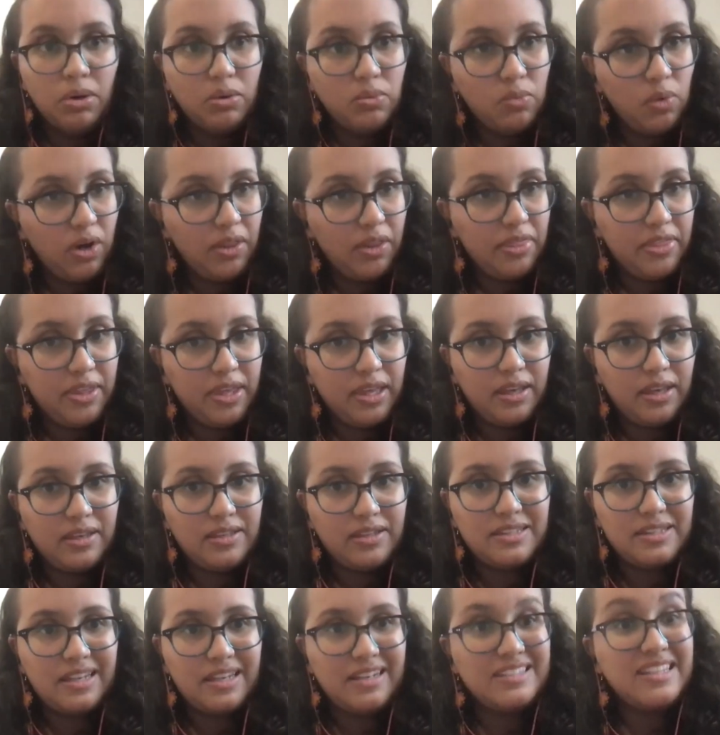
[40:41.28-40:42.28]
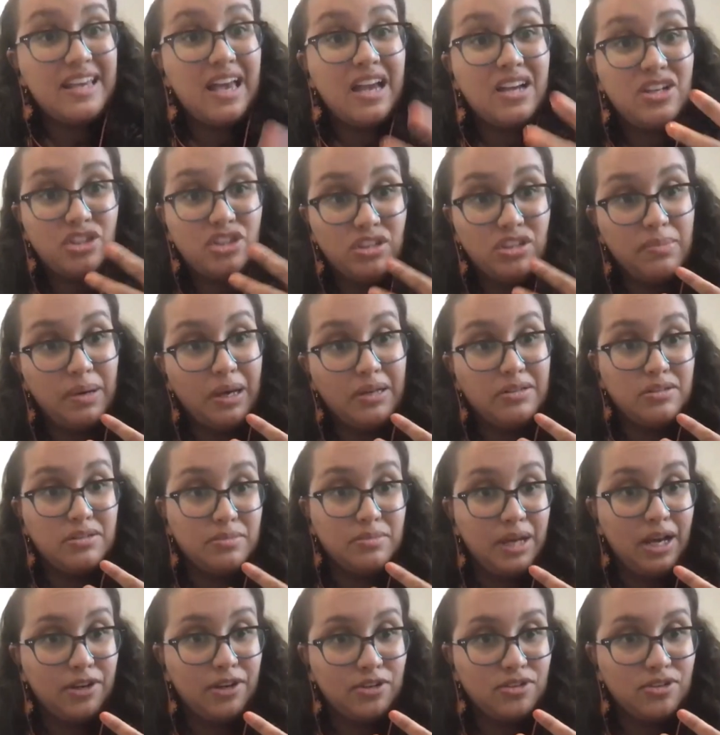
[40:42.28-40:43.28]
one thing, is that it's actually about
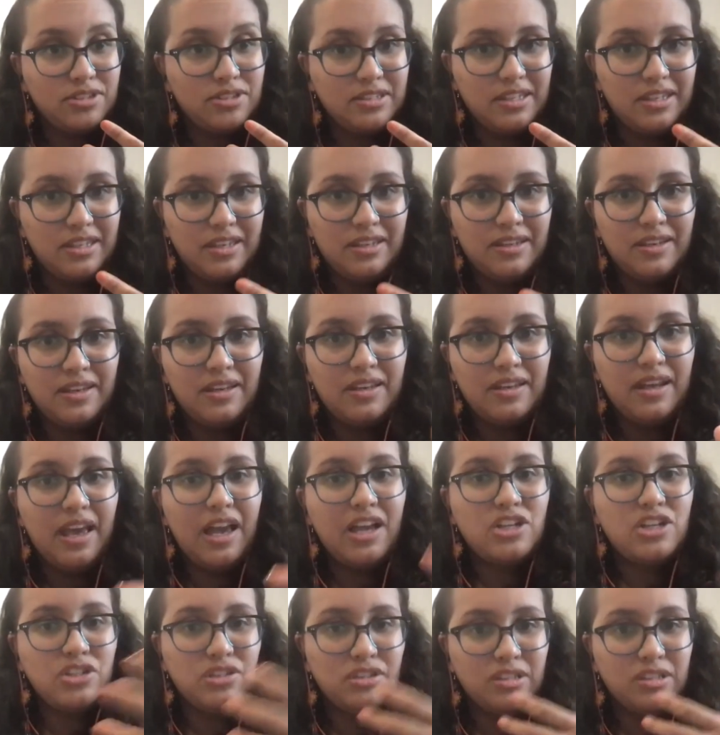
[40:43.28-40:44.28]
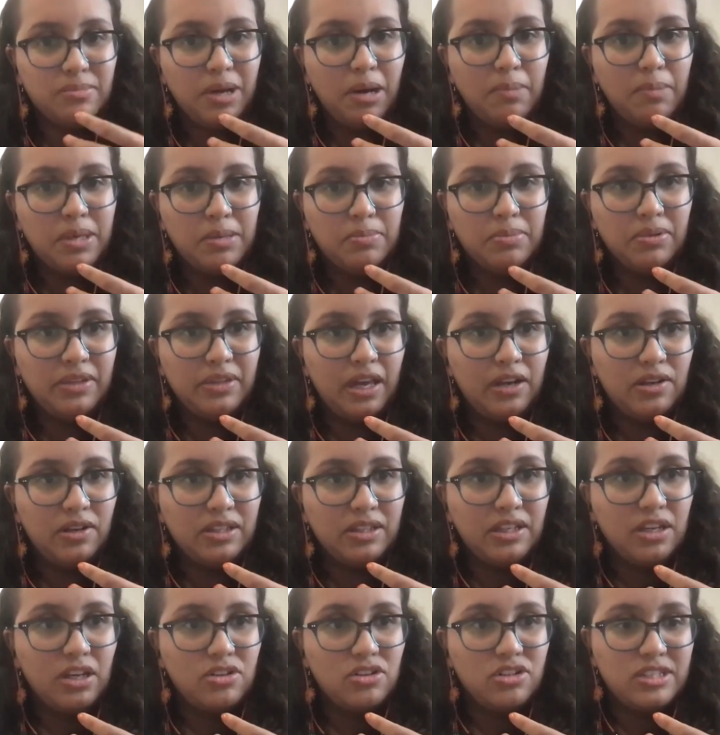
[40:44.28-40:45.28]
democracy, and actually about people not
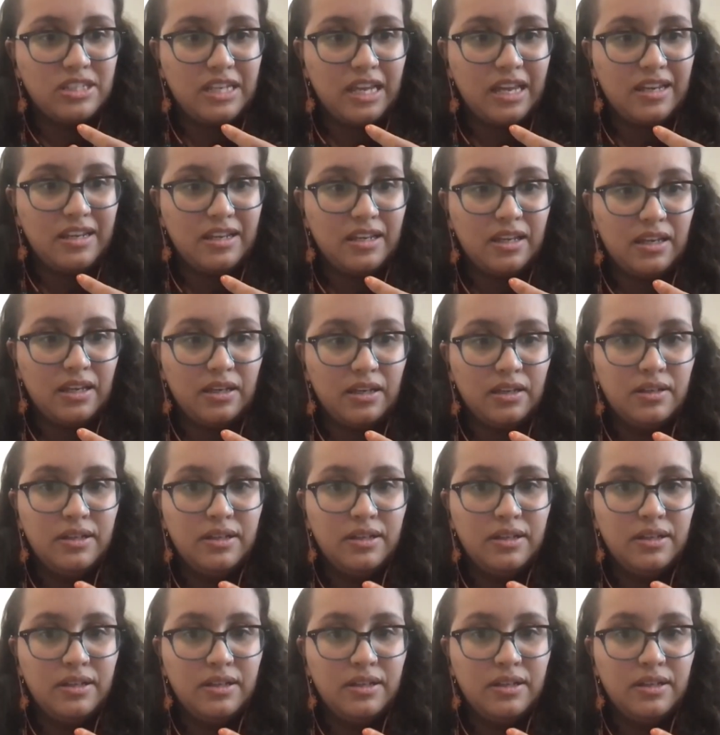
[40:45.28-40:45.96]
only understanding